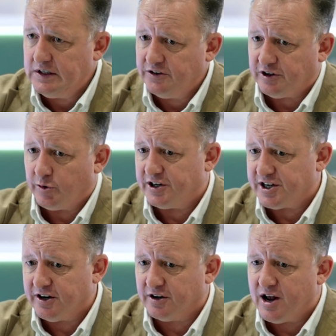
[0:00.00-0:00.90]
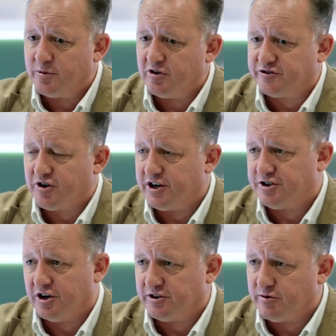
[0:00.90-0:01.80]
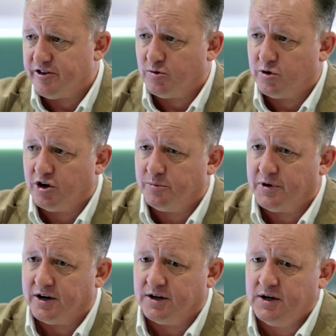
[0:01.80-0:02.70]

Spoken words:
So we attend a number of trade shows around the world, but